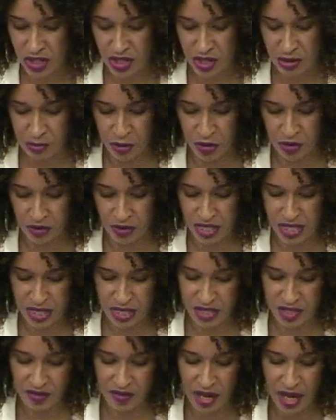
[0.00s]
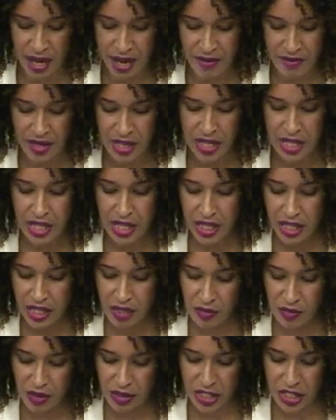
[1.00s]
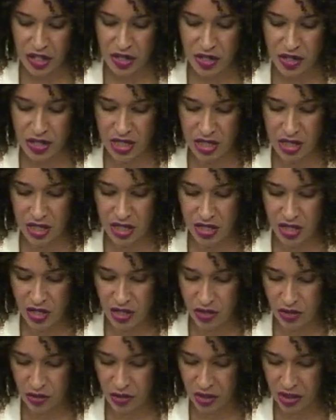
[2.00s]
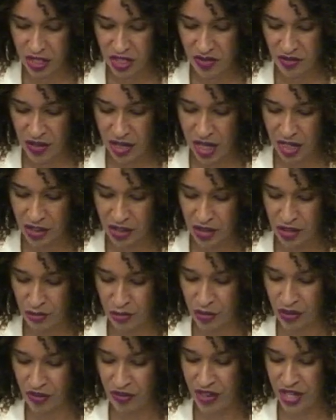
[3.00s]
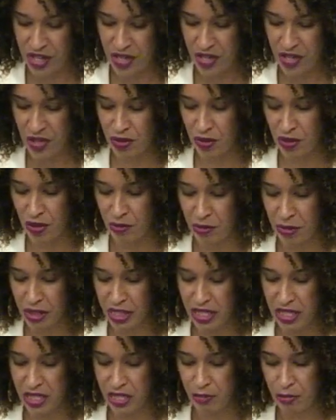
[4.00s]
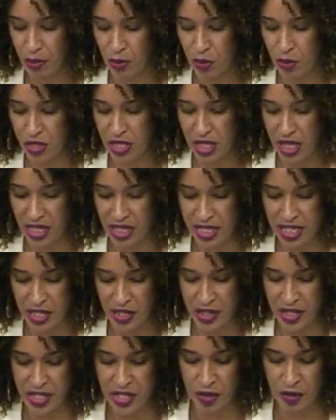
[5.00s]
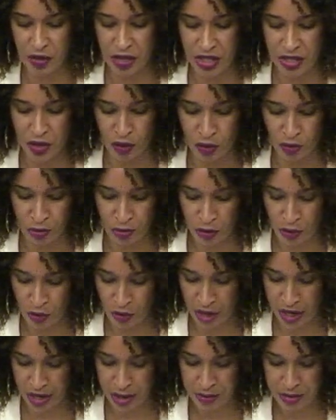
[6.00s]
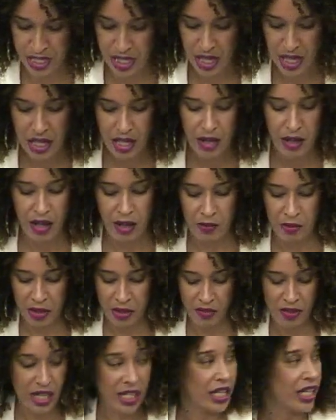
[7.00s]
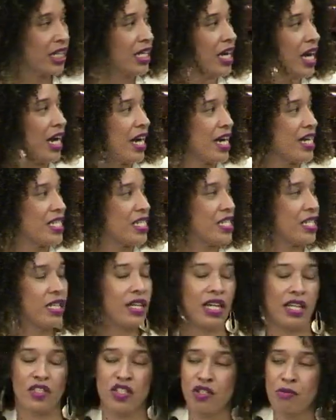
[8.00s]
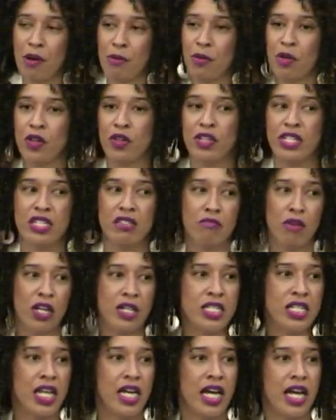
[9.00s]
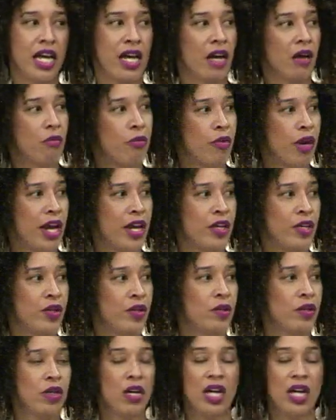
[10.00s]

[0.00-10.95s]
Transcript: number 365 in relation to conditional release for eligible offenders who complete post-secondary degrees or programs. I'm going to recognize Councilmember Chris Marte, Abreu,